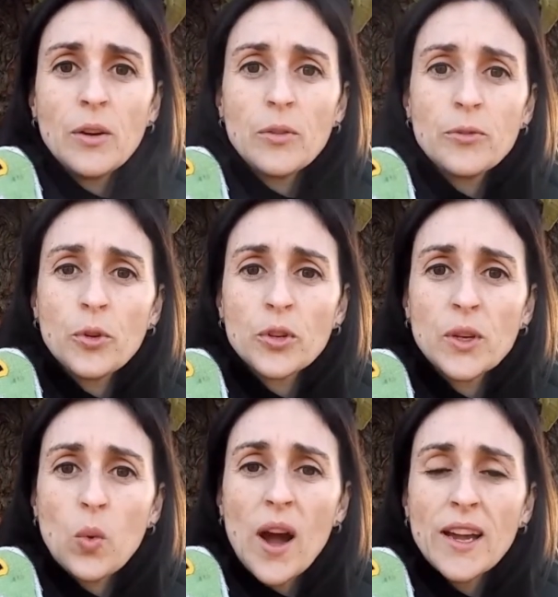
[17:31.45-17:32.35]
for
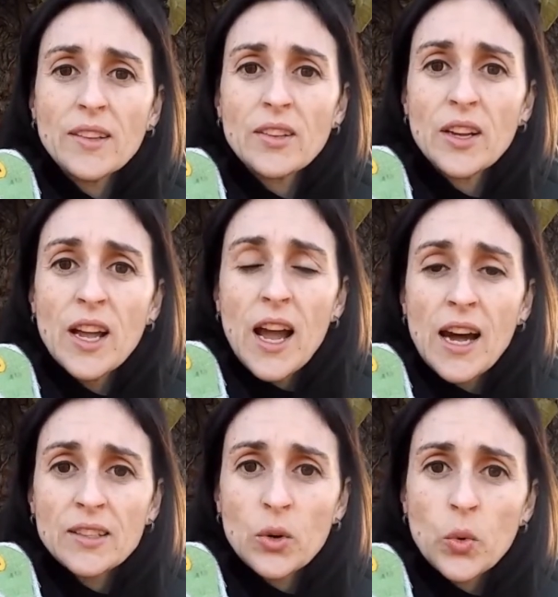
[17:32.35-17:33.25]
the white
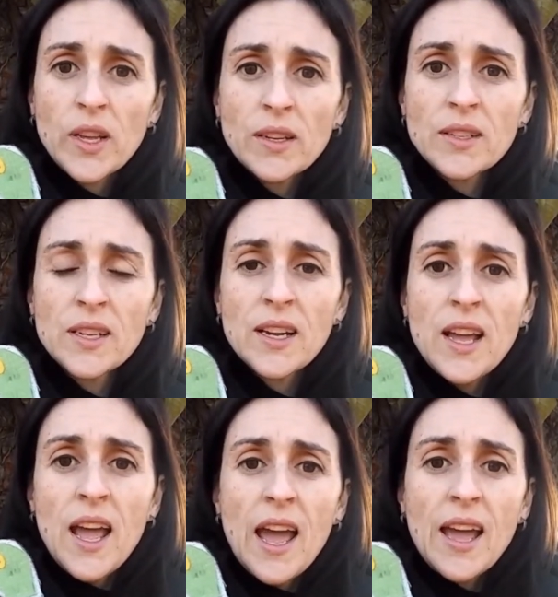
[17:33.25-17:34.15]
underwings,
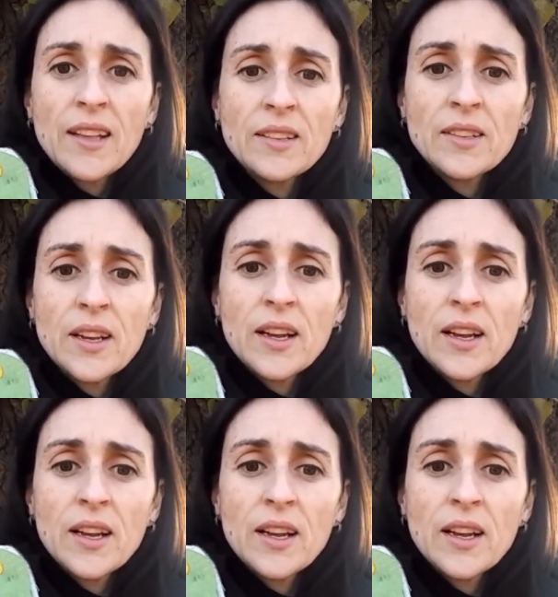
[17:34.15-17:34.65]
and